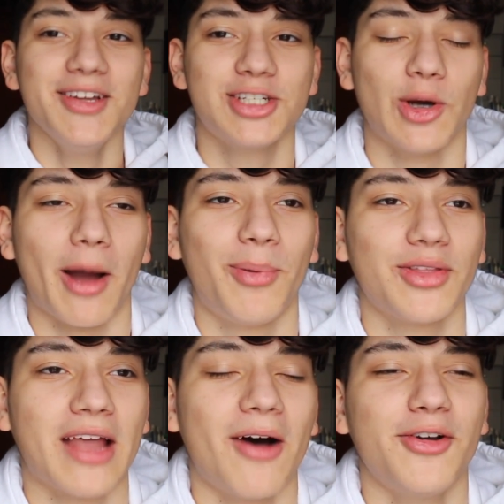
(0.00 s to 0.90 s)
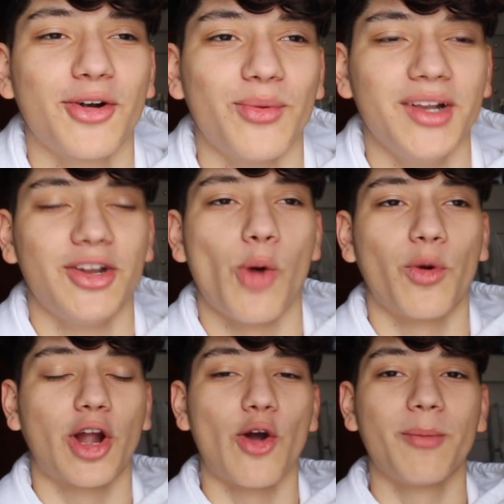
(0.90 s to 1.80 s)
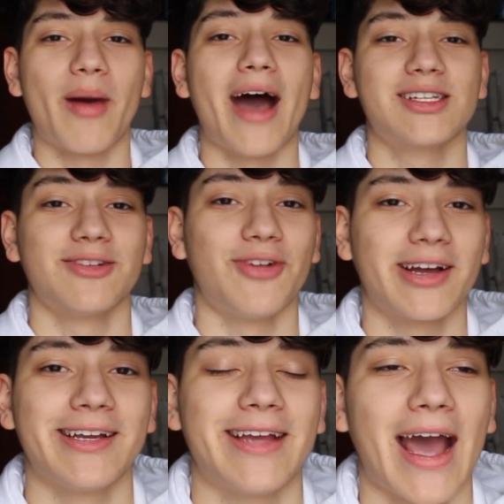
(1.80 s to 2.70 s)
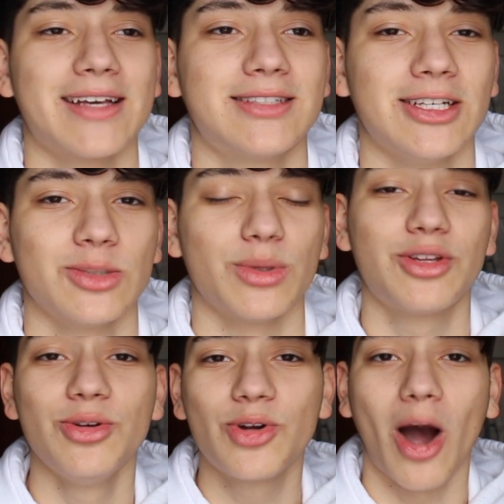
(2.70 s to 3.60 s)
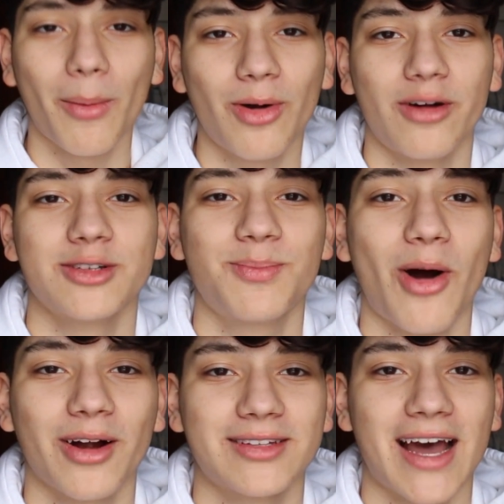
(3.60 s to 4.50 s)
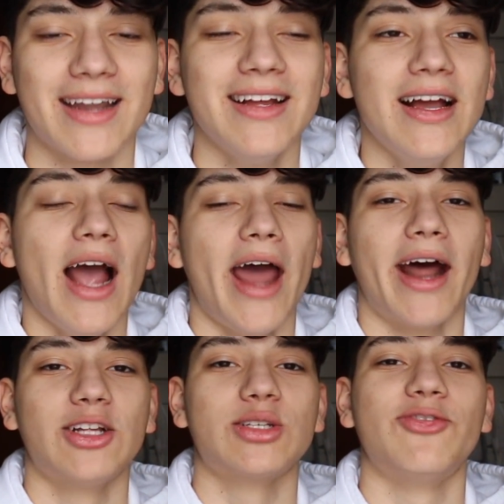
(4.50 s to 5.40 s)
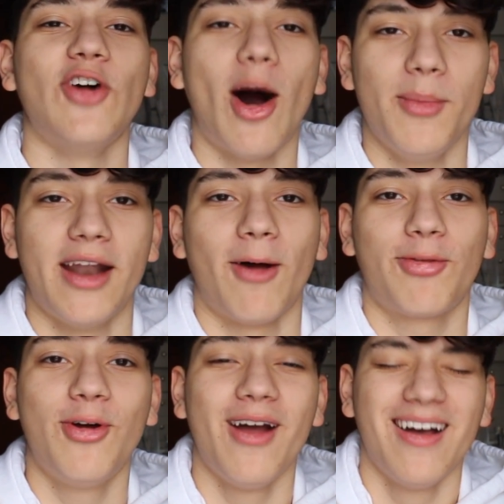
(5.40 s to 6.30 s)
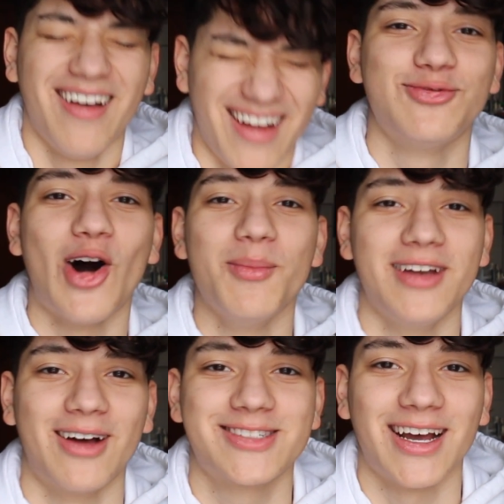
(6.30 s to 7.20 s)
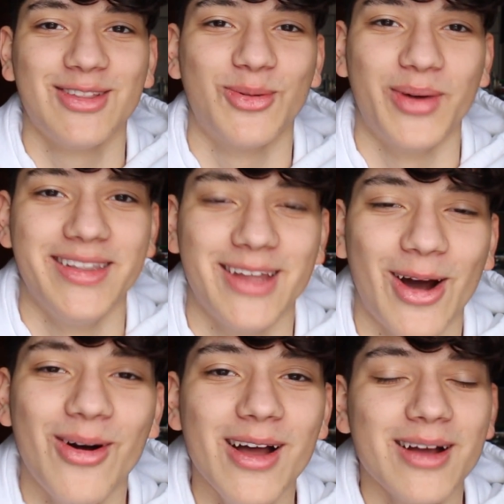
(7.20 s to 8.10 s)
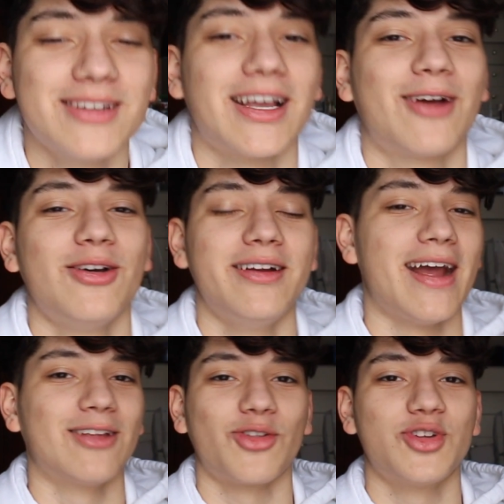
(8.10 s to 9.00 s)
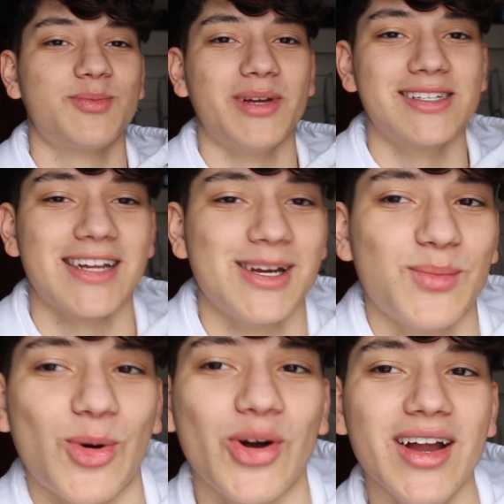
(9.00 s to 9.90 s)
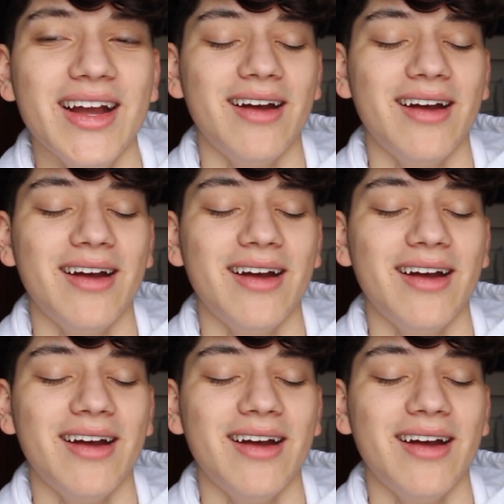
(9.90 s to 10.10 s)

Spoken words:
So I put down her window, and we're going past a fucking gas station with 2 cop cars parked at it, and I just vomit outside the window because I couldn't handle the spins anymore.